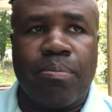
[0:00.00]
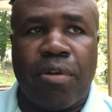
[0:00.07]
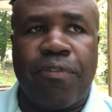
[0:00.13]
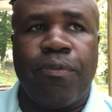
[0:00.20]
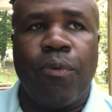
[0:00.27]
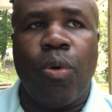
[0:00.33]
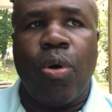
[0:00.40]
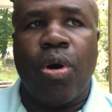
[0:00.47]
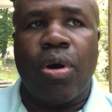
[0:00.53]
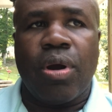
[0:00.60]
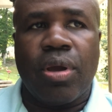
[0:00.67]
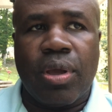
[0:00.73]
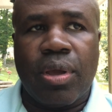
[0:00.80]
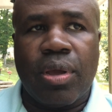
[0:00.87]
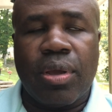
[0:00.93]
before,
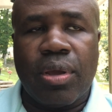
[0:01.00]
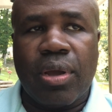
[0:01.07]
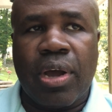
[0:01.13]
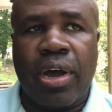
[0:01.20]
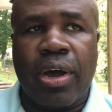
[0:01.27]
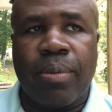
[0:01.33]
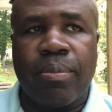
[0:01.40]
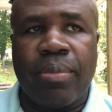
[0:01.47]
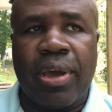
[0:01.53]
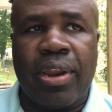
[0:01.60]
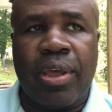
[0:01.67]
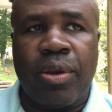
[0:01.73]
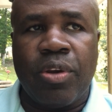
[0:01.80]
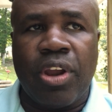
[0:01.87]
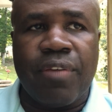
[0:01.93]
um, and,
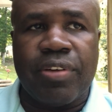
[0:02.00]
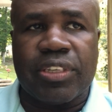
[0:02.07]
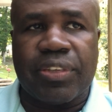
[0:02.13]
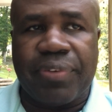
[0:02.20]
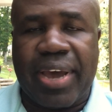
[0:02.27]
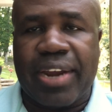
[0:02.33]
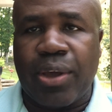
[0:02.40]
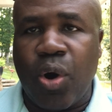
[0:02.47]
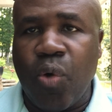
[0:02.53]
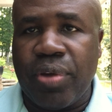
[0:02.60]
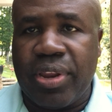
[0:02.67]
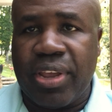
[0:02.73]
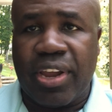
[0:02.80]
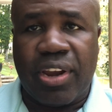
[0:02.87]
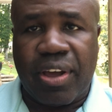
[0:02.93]
and, none of us have had
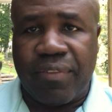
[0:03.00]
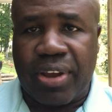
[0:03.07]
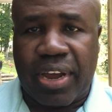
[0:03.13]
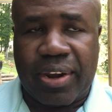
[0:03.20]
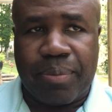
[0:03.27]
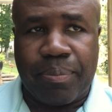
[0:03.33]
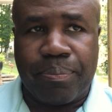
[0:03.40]
COVID yet, and I've not